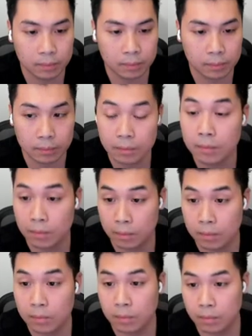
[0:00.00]

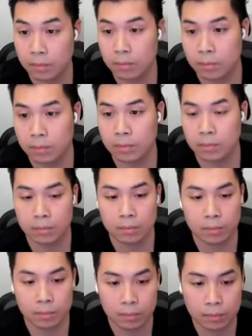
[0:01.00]

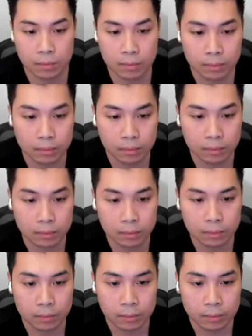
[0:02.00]

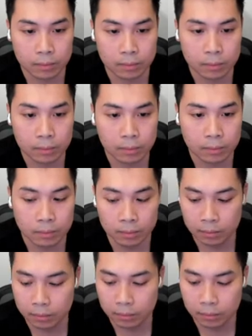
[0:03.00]

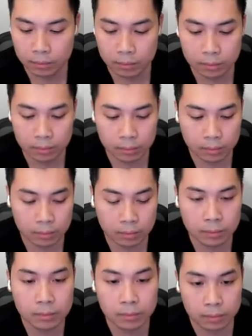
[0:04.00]

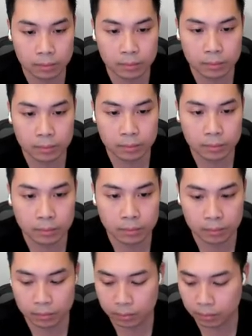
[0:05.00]

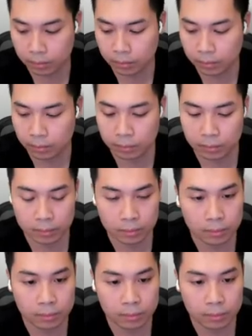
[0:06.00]
(not speaking)